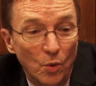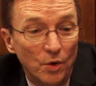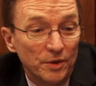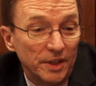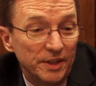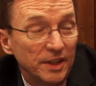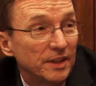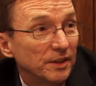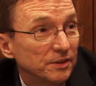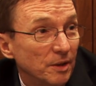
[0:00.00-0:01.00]
Well, and I think
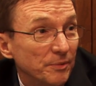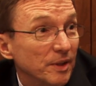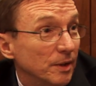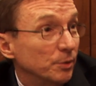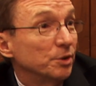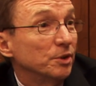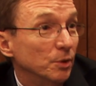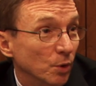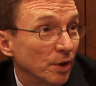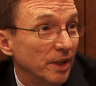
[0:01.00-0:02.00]
that's something that we're
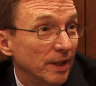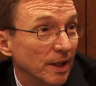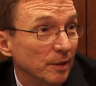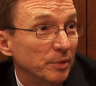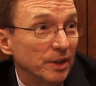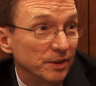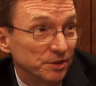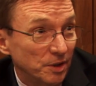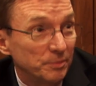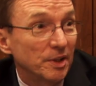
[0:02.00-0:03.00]
still working on, because
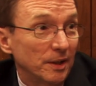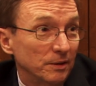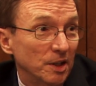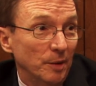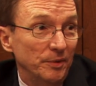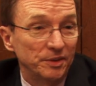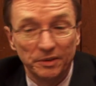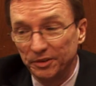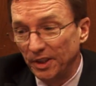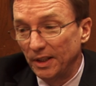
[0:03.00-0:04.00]
some title companies
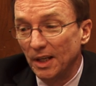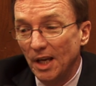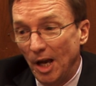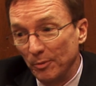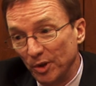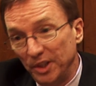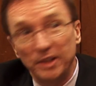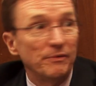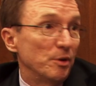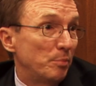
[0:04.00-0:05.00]
have said, I'm going to
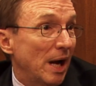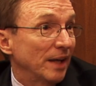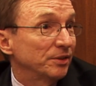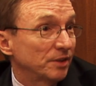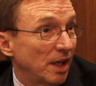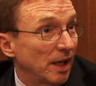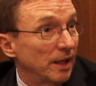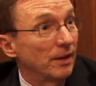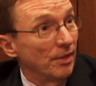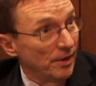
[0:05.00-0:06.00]
give the buy
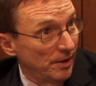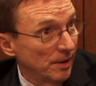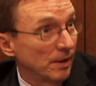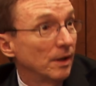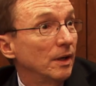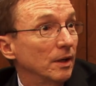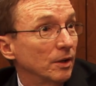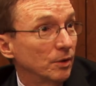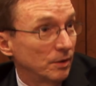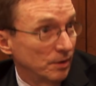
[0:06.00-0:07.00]
side their
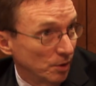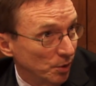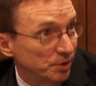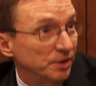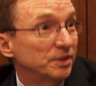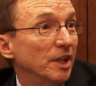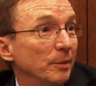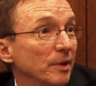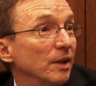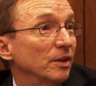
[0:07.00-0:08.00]
closing
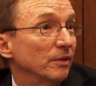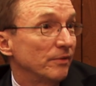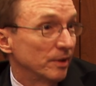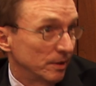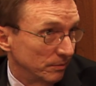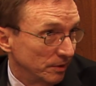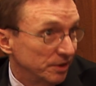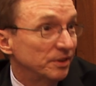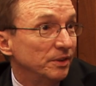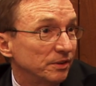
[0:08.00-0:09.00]
statement, I'll give the
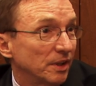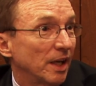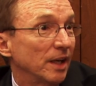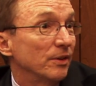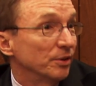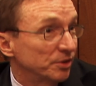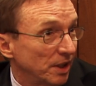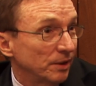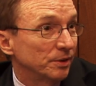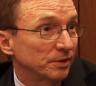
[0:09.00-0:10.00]
listing side the
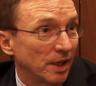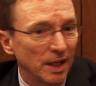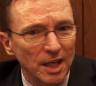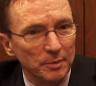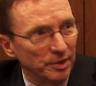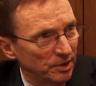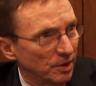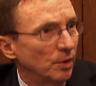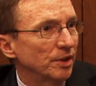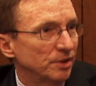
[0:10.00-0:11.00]
seller side. But the
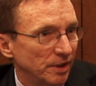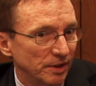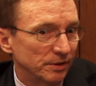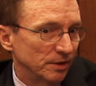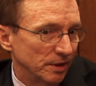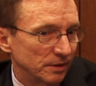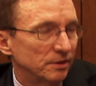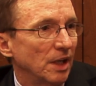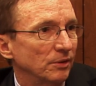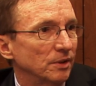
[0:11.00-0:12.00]
question is, and it
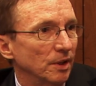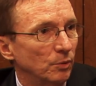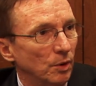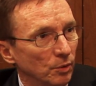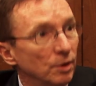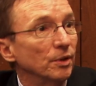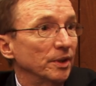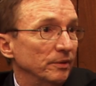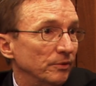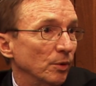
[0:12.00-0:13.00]
sounds like what we're
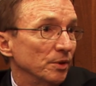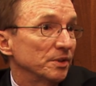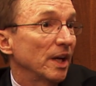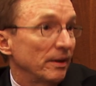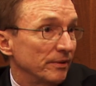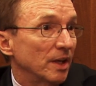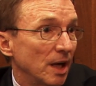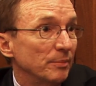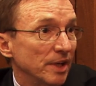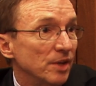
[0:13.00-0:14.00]
looking for, is to have the
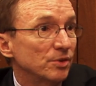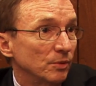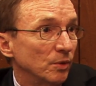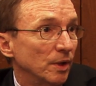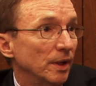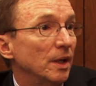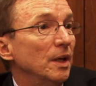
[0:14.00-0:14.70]
combination one